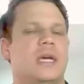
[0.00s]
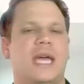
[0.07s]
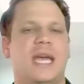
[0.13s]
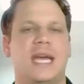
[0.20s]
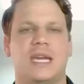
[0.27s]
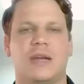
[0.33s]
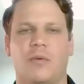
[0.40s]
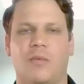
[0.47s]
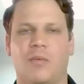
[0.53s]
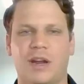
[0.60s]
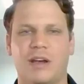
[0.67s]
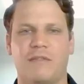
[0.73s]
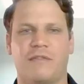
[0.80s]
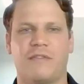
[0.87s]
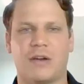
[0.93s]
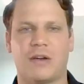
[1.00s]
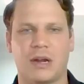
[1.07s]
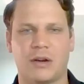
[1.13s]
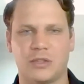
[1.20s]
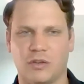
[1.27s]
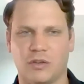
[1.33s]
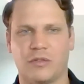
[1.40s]
And what I've found
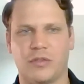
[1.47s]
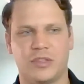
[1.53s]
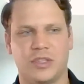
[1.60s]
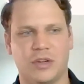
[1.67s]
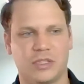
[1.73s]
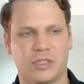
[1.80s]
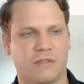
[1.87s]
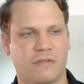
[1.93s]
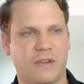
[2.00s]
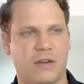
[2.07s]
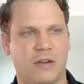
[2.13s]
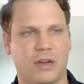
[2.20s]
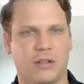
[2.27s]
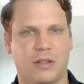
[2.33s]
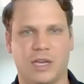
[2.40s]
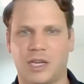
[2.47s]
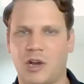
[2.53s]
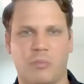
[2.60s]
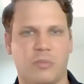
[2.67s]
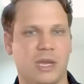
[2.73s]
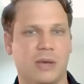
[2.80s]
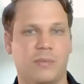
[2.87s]
out is over those years, I found
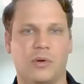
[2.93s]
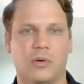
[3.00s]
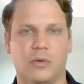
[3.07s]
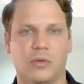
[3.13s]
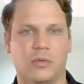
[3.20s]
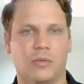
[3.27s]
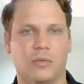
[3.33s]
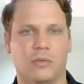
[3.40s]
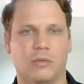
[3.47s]
out people who